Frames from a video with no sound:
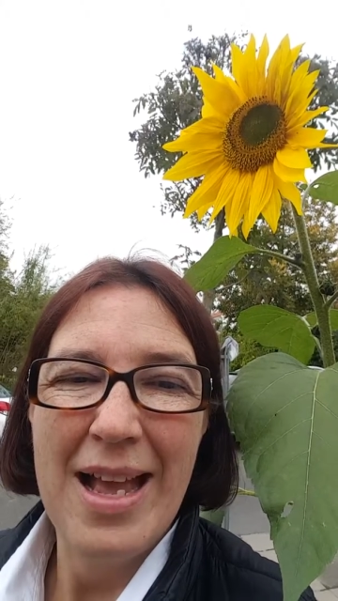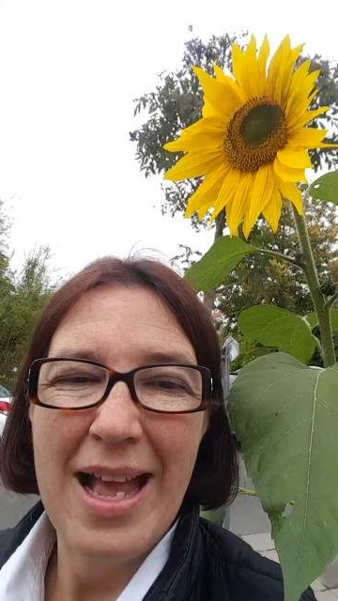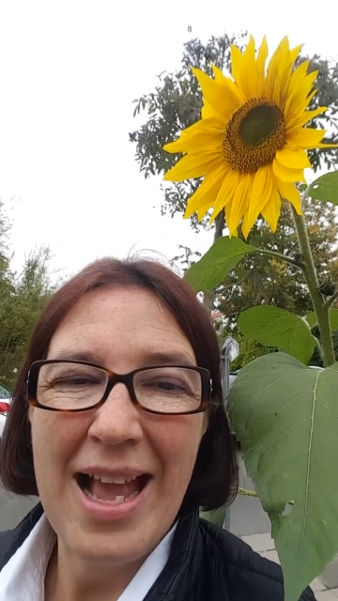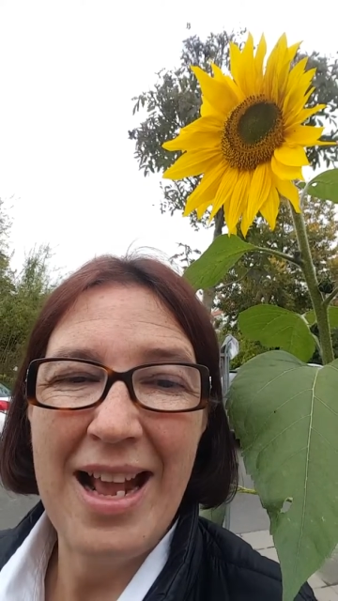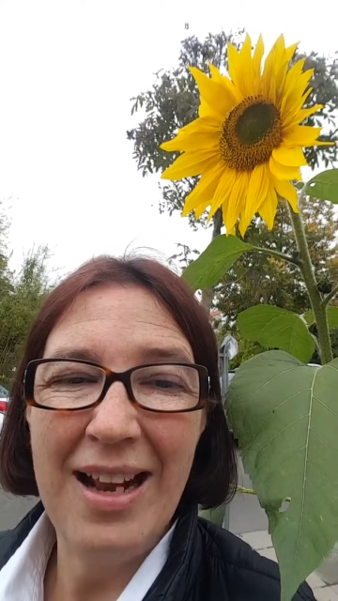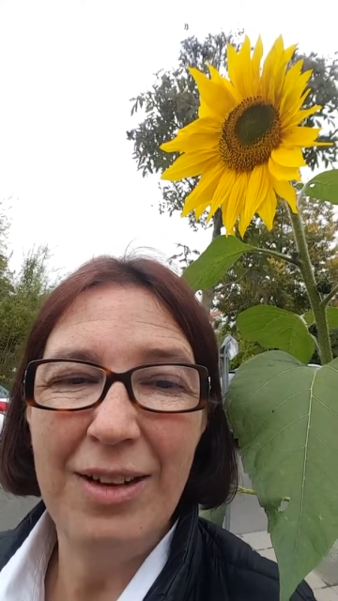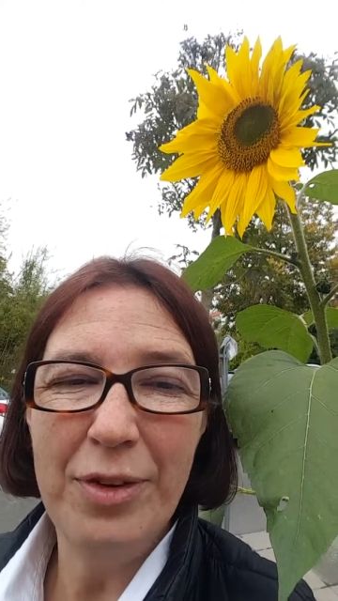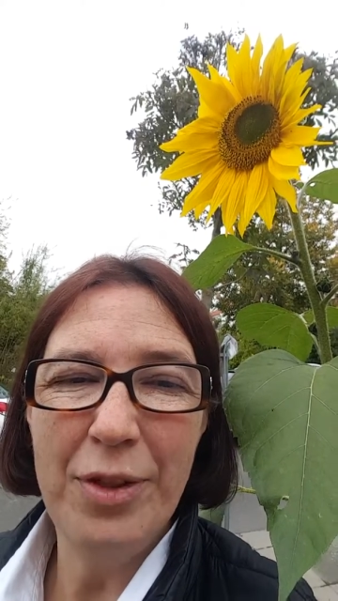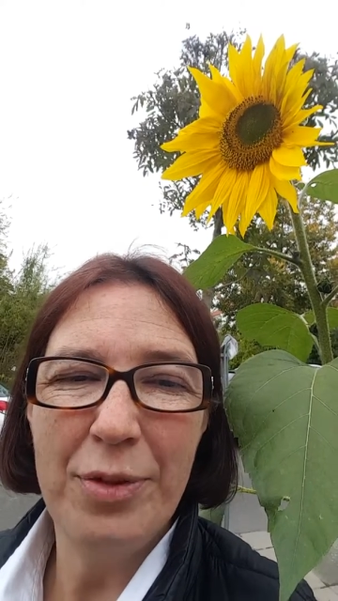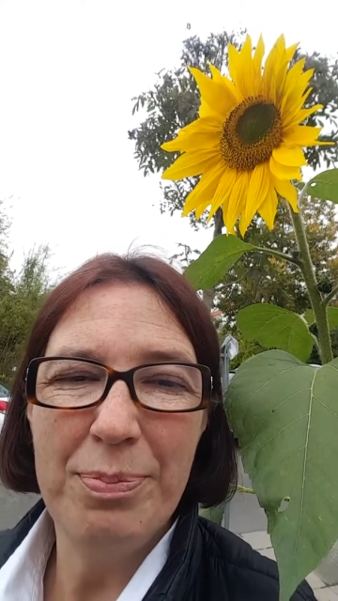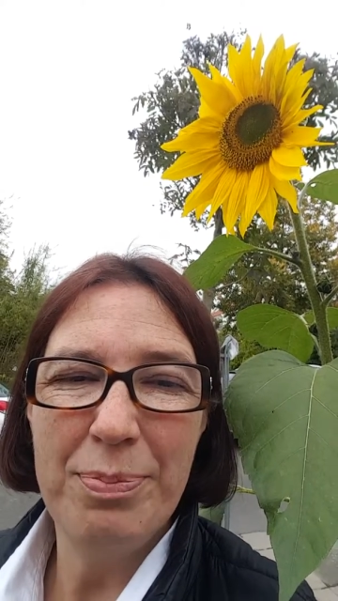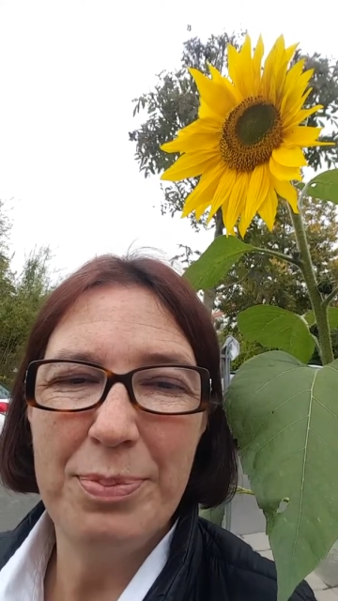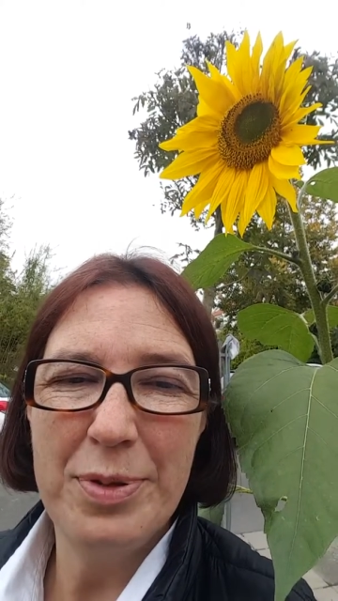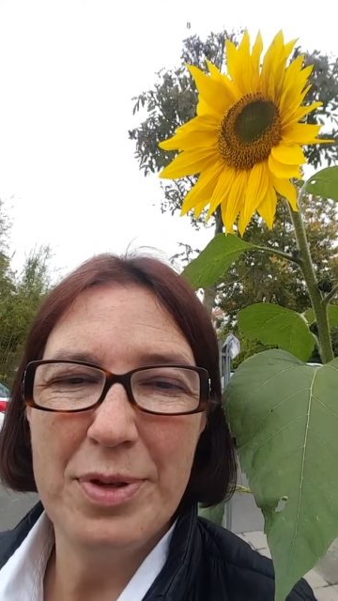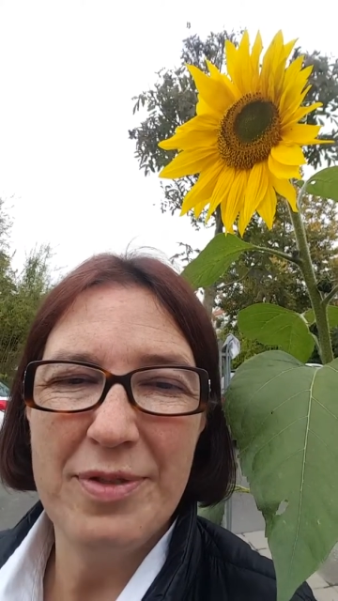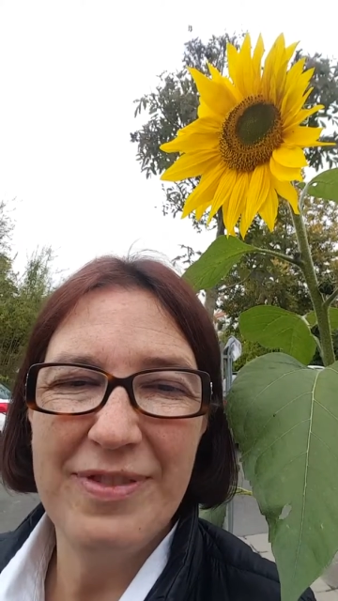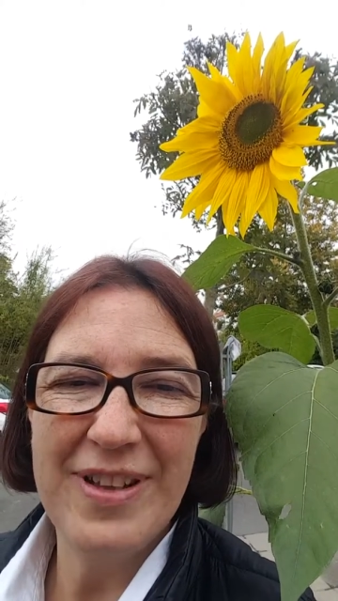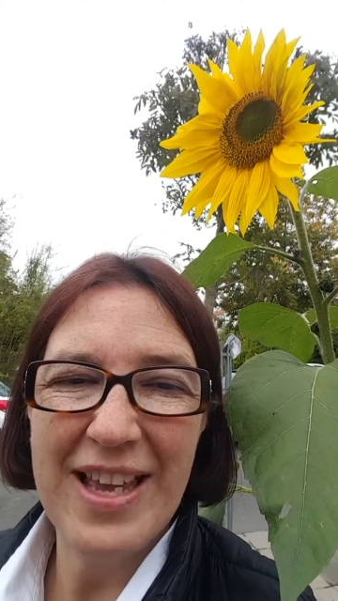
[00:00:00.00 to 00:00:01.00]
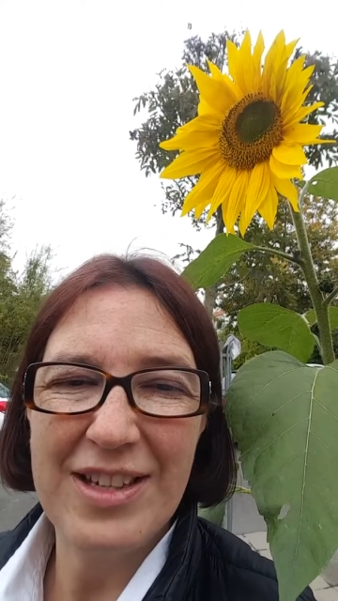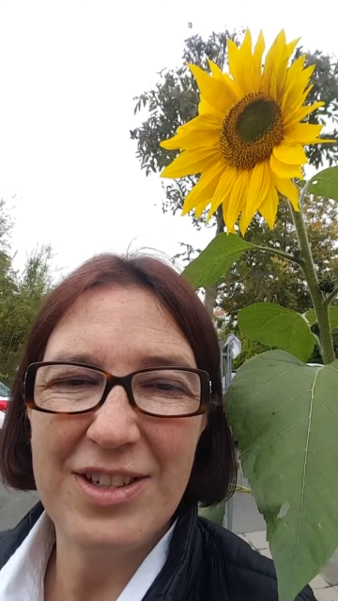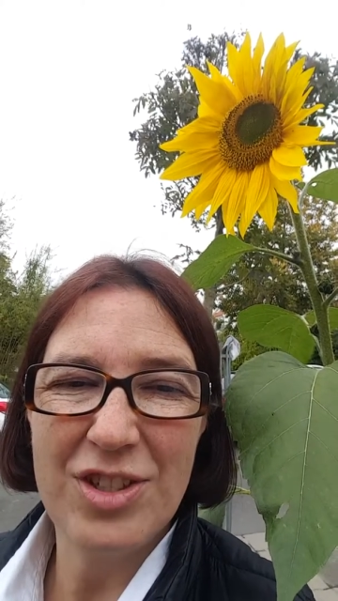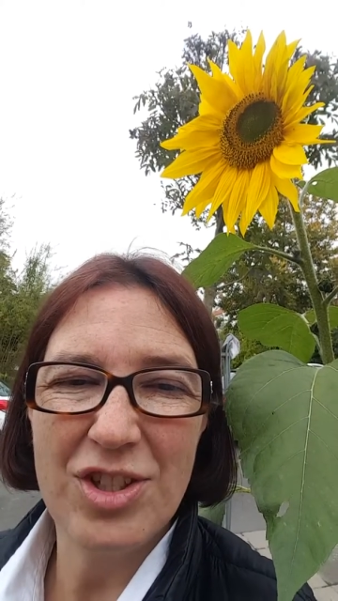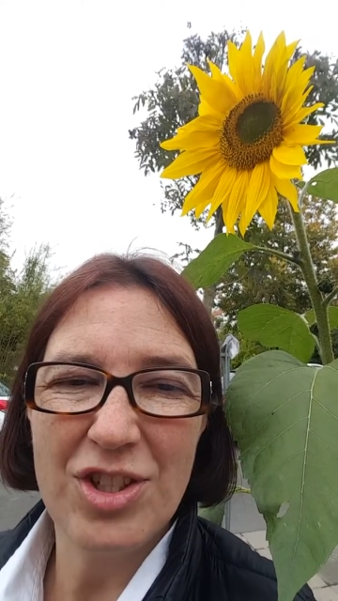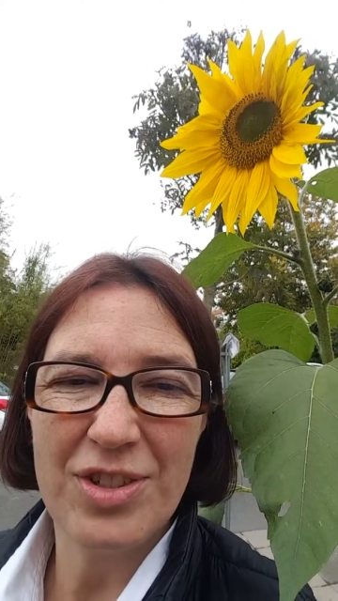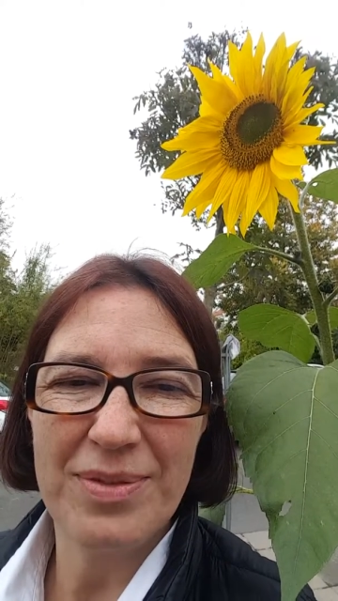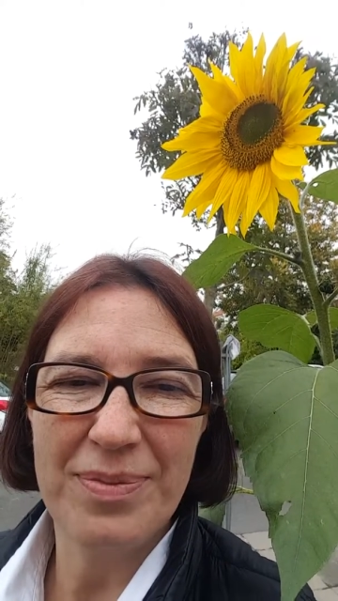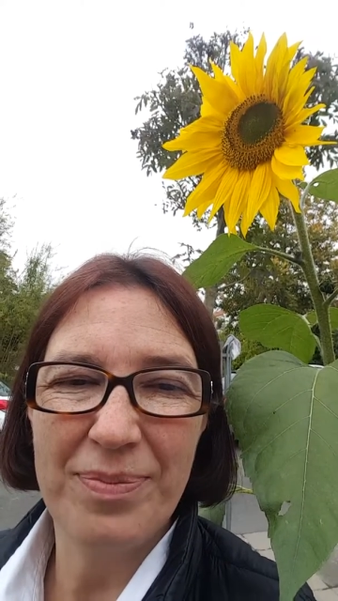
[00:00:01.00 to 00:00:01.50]
health
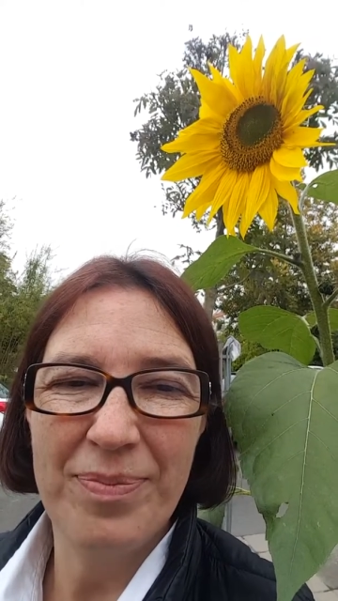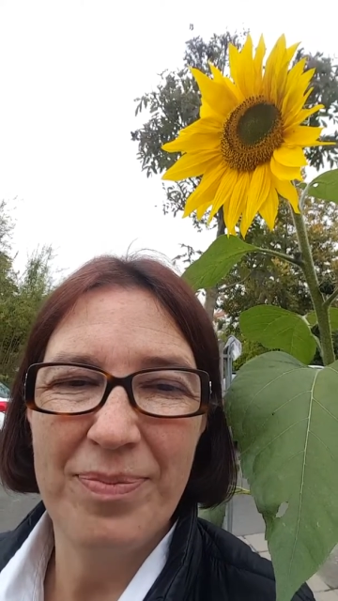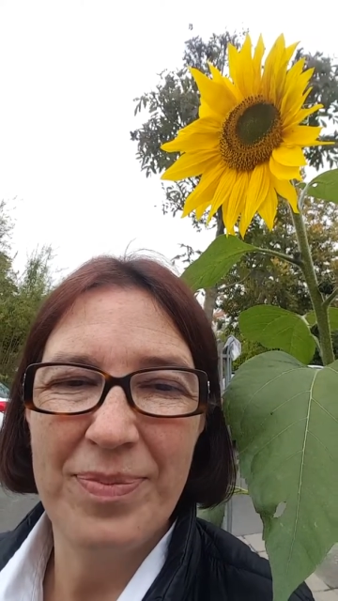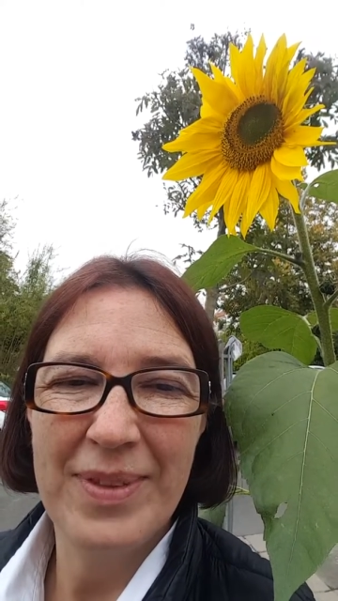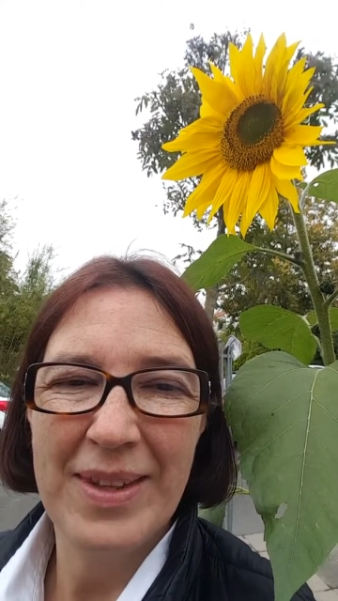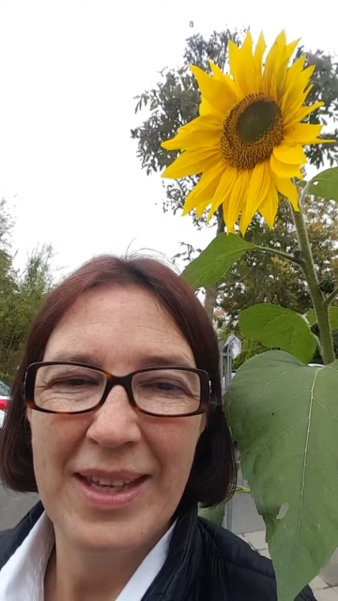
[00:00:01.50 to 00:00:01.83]
prevention,